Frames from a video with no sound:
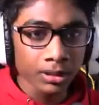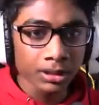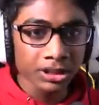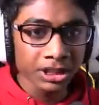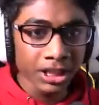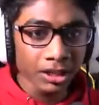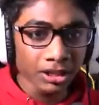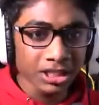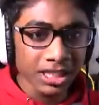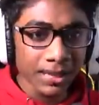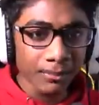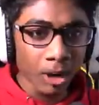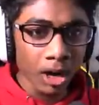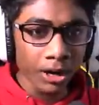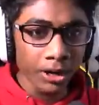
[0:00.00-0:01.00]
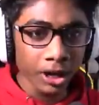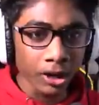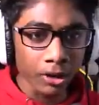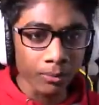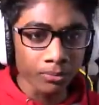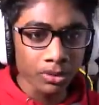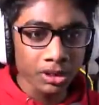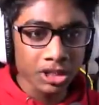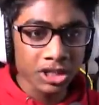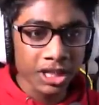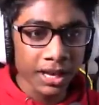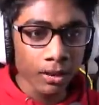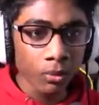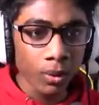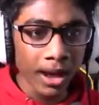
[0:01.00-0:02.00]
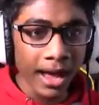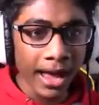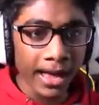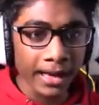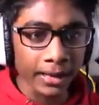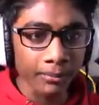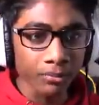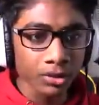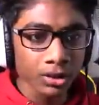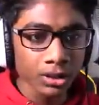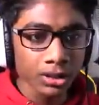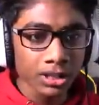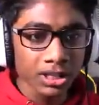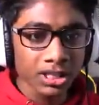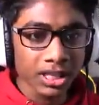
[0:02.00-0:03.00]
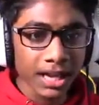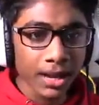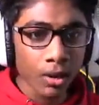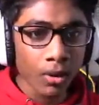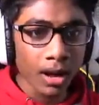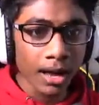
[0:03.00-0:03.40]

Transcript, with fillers: Chill, this ain't Mario. Stay away. Stay away.